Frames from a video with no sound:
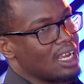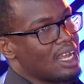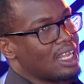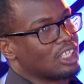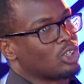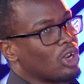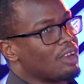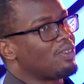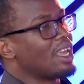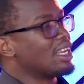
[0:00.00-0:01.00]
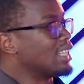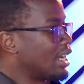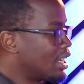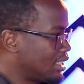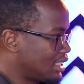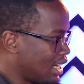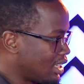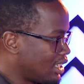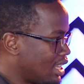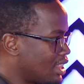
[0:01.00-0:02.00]
So if there is a Christian
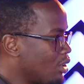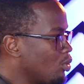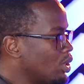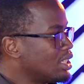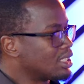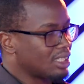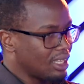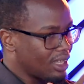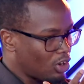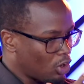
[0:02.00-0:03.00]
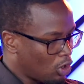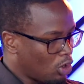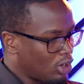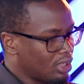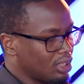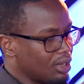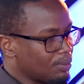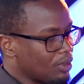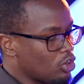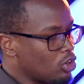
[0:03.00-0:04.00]
and they wield all,
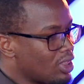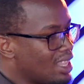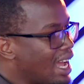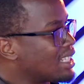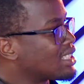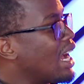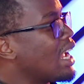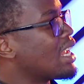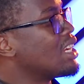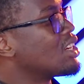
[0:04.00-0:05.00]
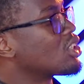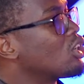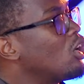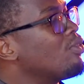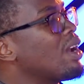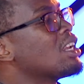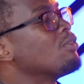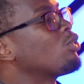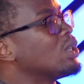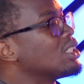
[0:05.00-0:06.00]
you know, that kind of an
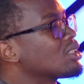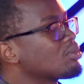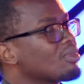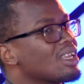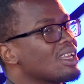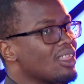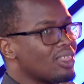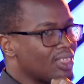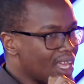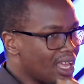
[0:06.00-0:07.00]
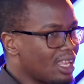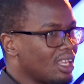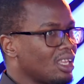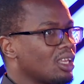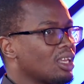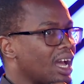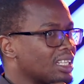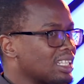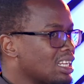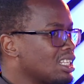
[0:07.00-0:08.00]
influence, they as
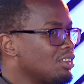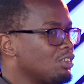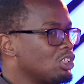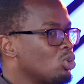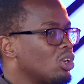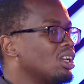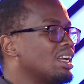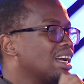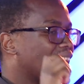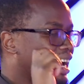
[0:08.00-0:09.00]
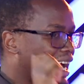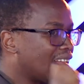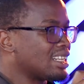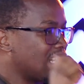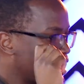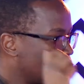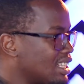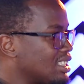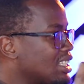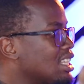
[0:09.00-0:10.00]
an individual can't
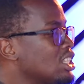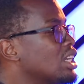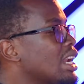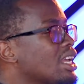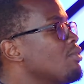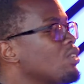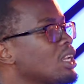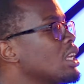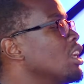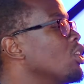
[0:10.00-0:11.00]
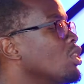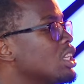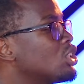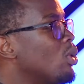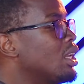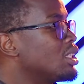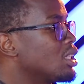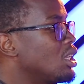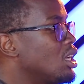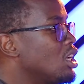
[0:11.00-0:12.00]
address each and every ill on this world.
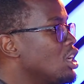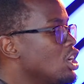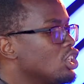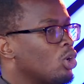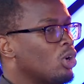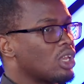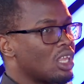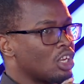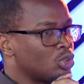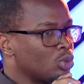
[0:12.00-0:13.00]
So to